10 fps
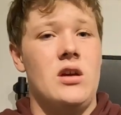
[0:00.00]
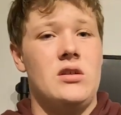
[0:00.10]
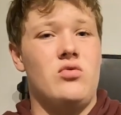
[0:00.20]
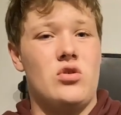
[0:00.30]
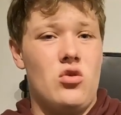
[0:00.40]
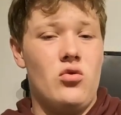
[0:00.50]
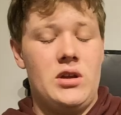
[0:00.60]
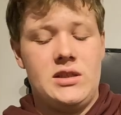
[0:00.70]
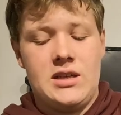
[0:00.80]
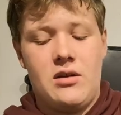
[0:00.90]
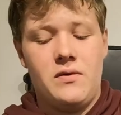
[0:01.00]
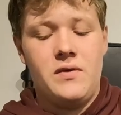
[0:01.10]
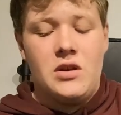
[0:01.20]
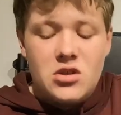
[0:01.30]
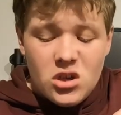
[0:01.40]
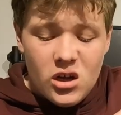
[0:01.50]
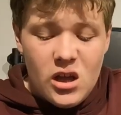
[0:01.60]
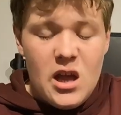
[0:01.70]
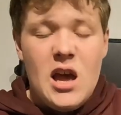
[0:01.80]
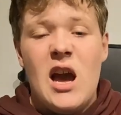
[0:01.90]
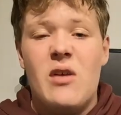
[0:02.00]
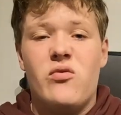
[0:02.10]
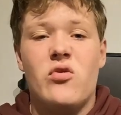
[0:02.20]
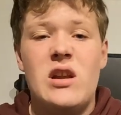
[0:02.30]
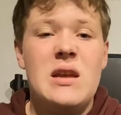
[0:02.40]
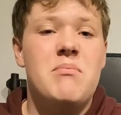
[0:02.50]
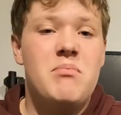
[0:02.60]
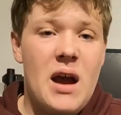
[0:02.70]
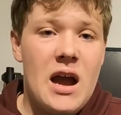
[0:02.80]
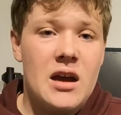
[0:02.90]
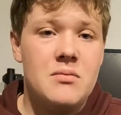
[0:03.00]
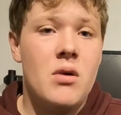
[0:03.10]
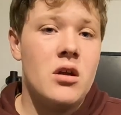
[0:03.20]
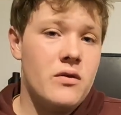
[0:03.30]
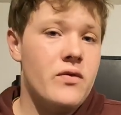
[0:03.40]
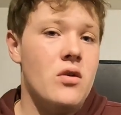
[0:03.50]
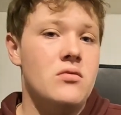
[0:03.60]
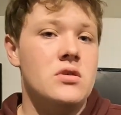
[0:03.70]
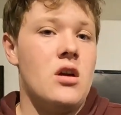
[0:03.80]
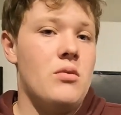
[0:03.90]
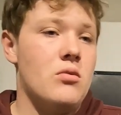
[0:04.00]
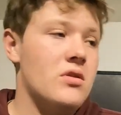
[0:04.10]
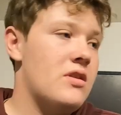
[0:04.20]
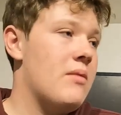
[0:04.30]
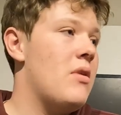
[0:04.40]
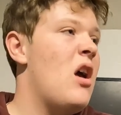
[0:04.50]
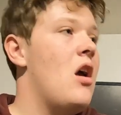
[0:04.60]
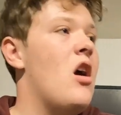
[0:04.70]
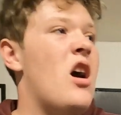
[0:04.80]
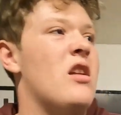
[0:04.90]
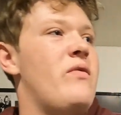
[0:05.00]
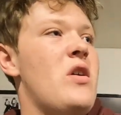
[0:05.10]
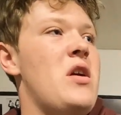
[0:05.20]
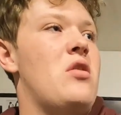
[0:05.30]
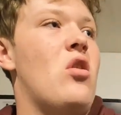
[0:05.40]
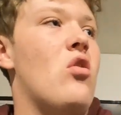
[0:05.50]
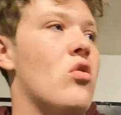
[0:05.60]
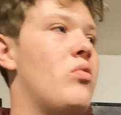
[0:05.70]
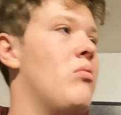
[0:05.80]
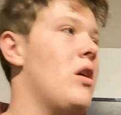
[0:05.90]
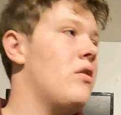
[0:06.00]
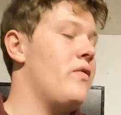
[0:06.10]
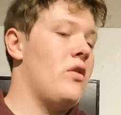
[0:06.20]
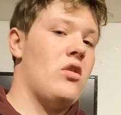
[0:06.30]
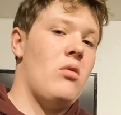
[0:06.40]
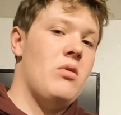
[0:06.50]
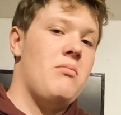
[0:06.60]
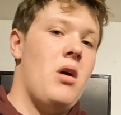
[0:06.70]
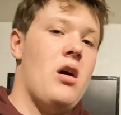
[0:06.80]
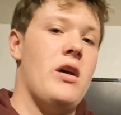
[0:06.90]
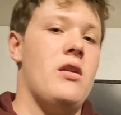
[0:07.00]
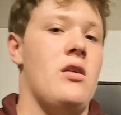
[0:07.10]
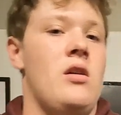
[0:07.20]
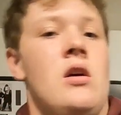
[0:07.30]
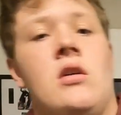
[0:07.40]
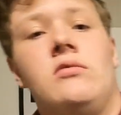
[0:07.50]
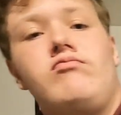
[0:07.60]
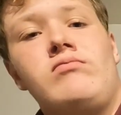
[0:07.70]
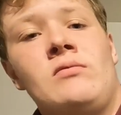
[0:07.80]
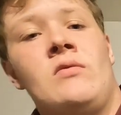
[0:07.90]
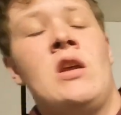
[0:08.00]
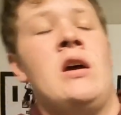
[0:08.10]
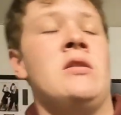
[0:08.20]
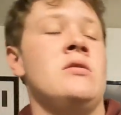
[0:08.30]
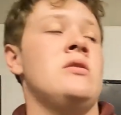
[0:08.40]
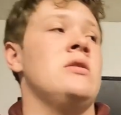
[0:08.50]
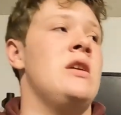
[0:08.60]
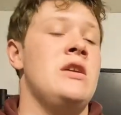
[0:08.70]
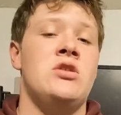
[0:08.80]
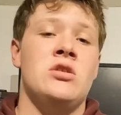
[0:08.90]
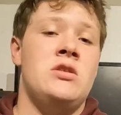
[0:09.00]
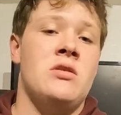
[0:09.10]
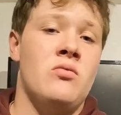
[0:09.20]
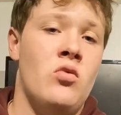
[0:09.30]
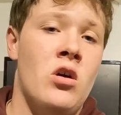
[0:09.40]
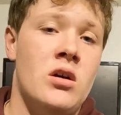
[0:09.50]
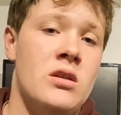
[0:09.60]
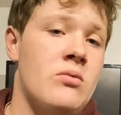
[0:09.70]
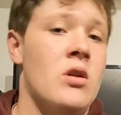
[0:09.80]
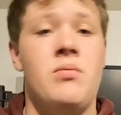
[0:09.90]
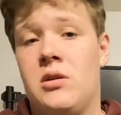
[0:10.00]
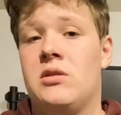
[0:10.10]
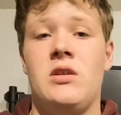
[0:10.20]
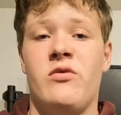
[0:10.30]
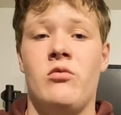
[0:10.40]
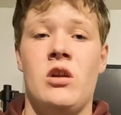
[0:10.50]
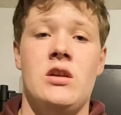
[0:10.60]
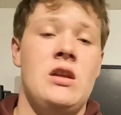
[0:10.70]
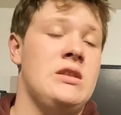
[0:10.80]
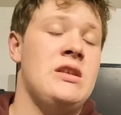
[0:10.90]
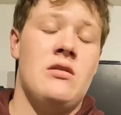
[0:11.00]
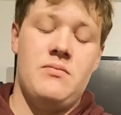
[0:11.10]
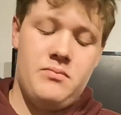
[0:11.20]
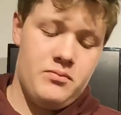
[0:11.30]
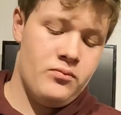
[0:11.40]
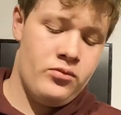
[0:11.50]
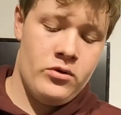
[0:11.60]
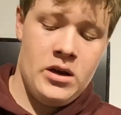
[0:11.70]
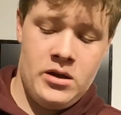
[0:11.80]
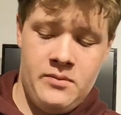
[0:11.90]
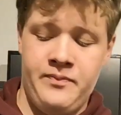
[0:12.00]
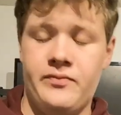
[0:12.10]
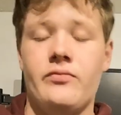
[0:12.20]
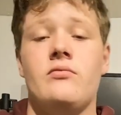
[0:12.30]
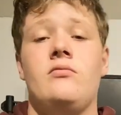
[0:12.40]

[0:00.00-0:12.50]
a recording sound feature have really bad microphones coming with them. I had a very horrible microphone come with mine and it just didn't work, and then when I plugged a different one in, it sounded brilliant.